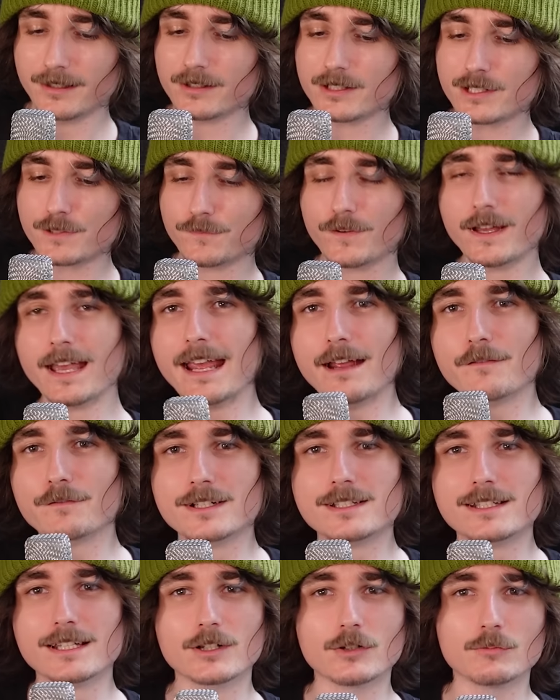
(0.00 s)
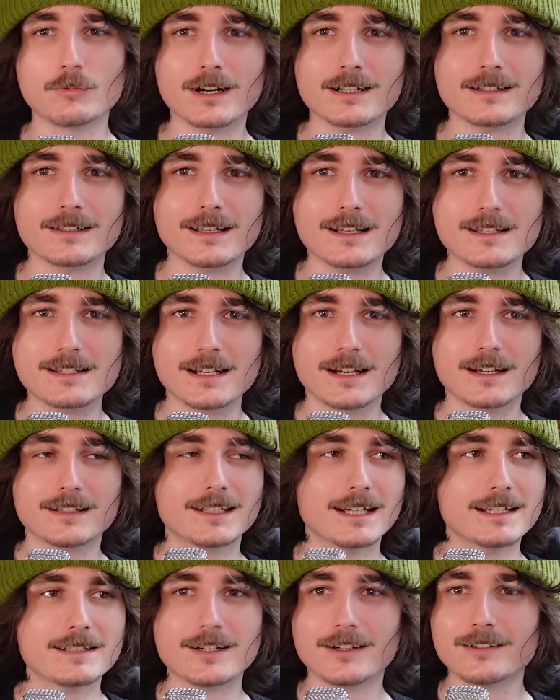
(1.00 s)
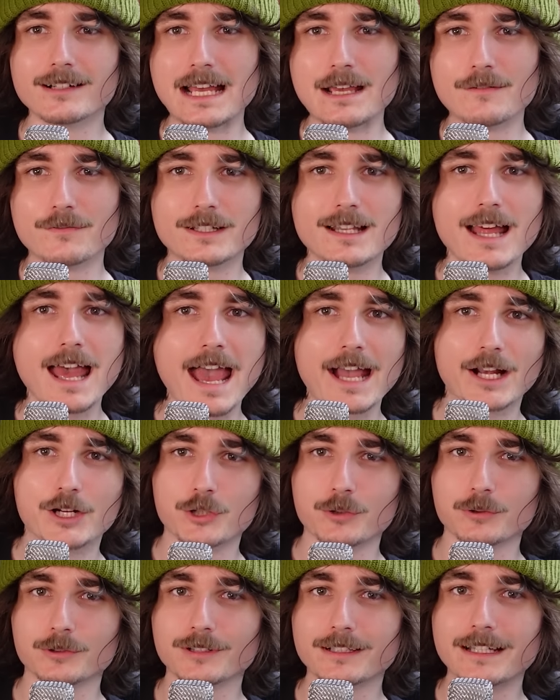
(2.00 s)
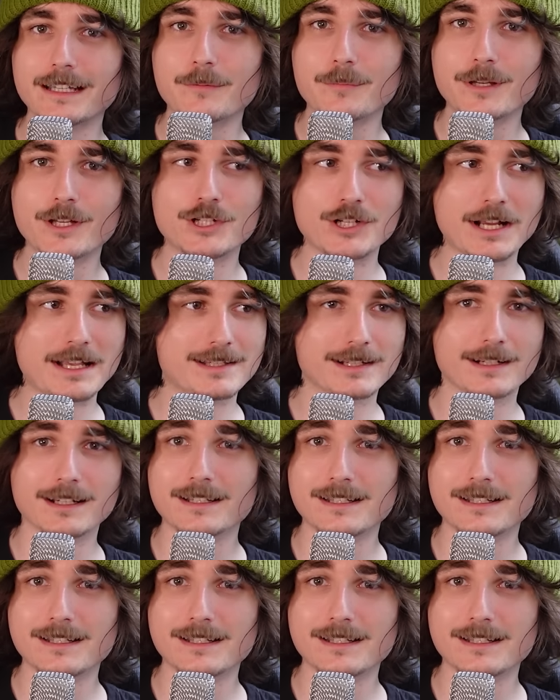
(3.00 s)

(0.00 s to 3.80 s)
Notice for every single one of these, they don't have an actual image as an